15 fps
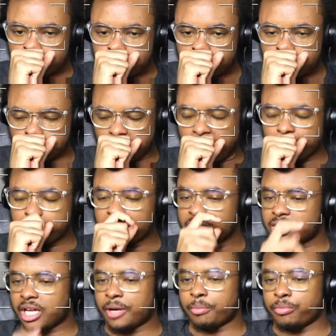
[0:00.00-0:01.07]
that means
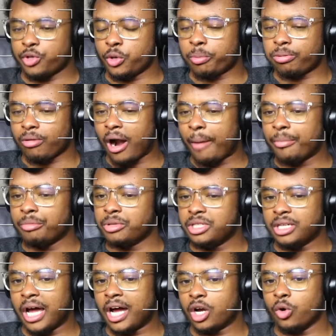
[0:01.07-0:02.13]
that you're probably
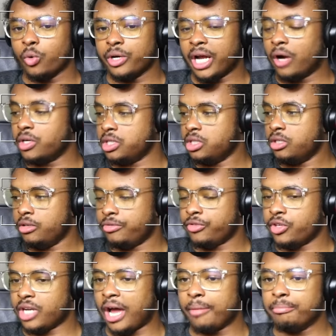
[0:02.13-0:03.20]
not going out enough. You're
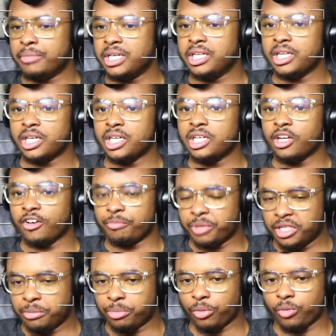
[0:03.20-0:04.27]
not meeting enough
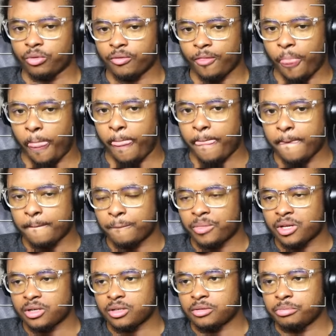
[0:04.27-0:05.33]
people.
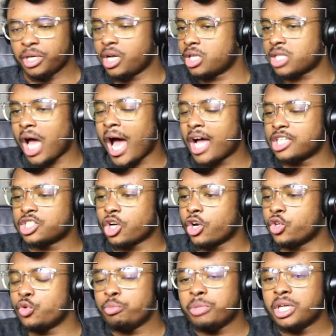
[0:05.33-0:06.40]
Because odds are,
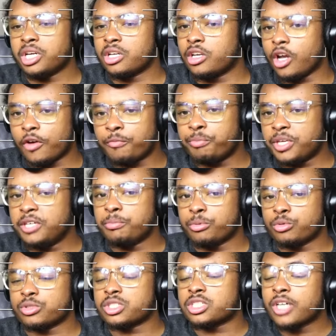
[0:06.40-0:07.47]
you meet enough people,
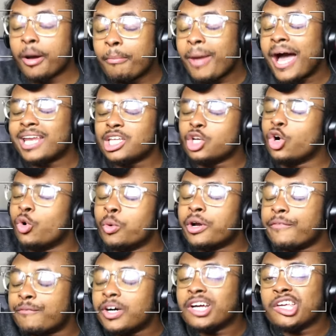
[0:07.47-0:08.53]
somebody gonna wanna
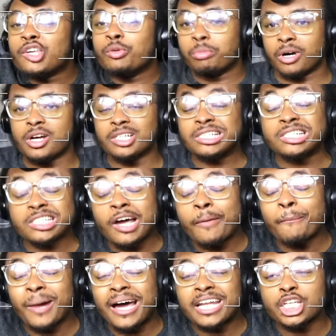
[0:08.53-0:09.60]
fuck you, bruh.
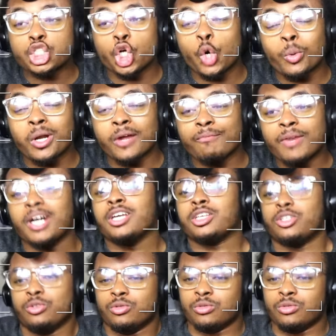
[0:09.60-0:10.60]
Somebody's gonna wanna fuck you.